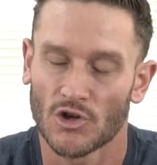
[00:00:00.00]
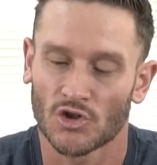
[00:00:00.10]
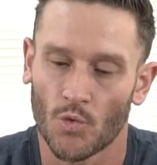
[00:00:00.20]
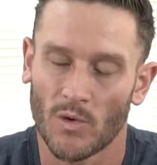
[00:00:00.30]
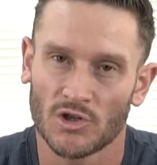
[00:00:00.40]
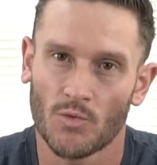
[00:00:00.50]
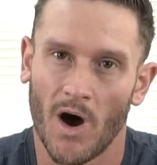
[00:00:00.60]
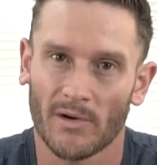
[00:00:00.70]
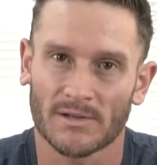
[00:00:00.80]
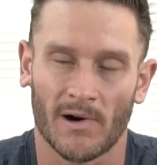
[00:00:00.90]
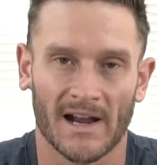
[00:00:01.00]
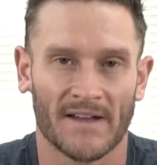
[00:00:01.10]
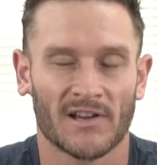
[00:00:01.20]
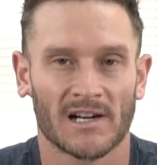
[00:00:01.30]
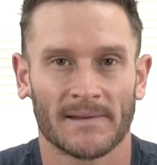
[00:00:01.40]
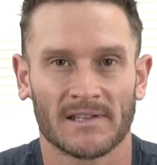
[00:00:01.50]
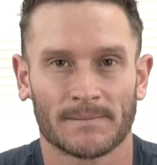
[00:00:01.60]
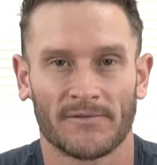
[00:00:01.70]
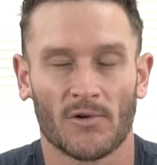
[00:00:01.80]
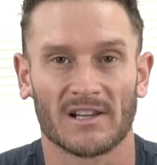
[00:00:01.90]
So what you always want, I've talked about this
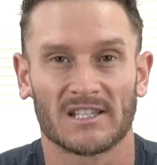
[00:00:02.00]
before,